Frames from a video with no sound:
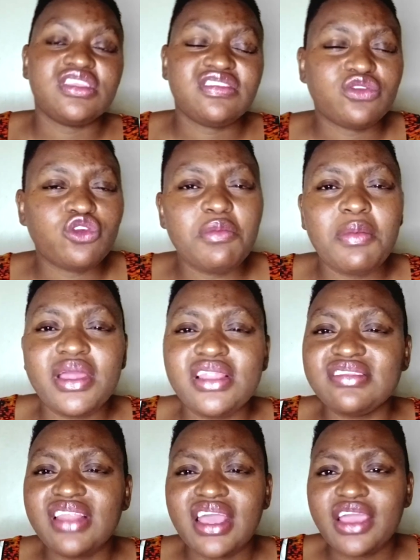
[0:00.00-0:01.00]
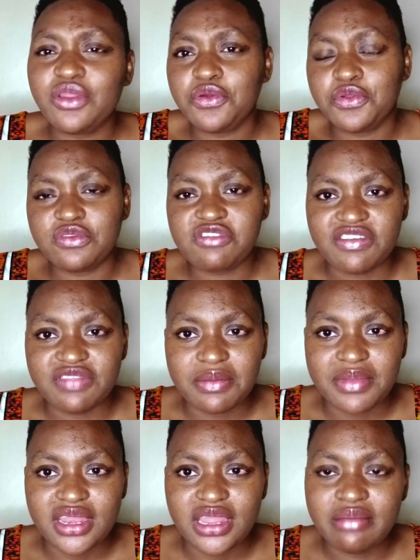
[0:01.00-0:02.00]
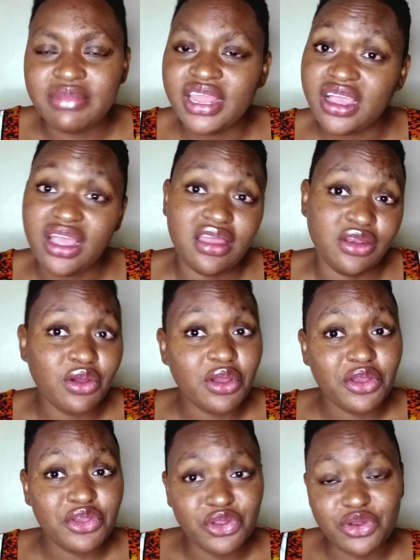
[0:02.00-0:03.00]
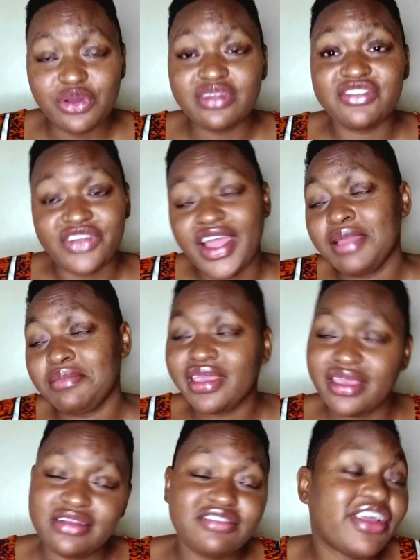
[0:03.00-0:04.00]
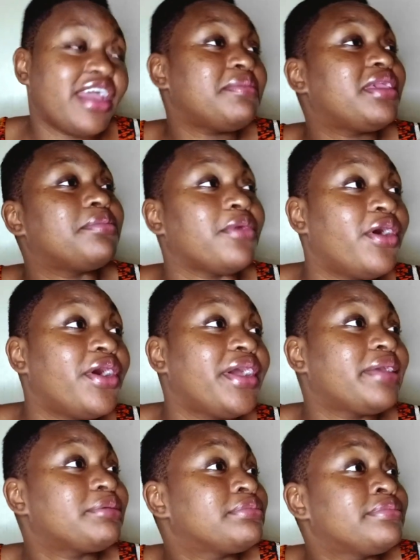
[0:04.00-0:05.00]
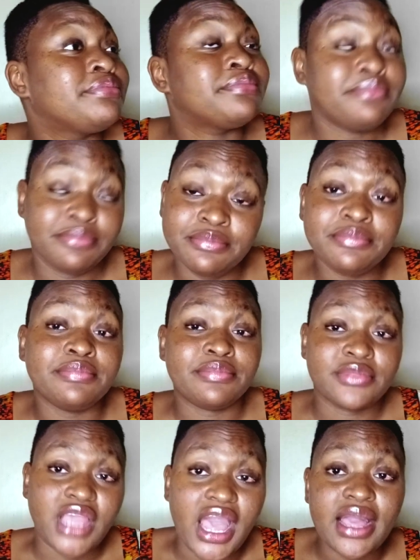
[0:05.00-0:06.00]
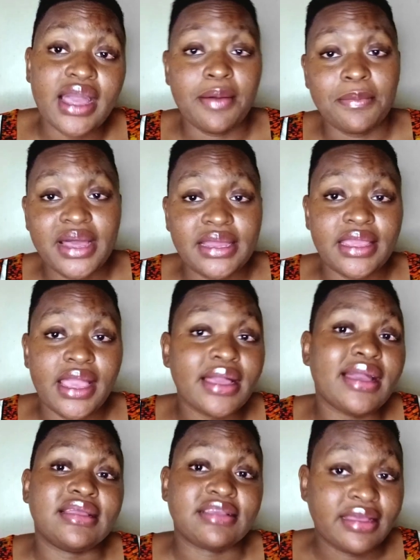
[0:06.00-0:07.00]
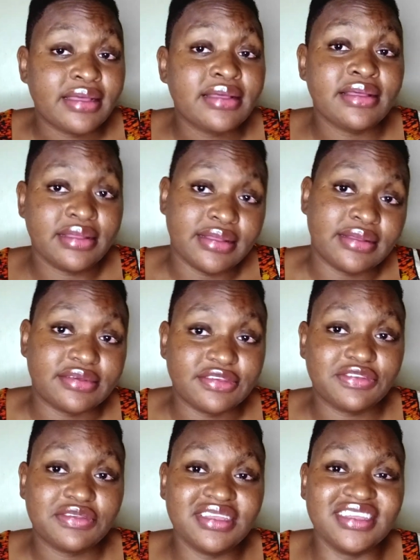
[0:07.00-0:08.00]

the Sao man is like, I know you don't have the money. I'm like, oh no, you know, try me, try me, boy. Mm -hmm. I got money, I got cash.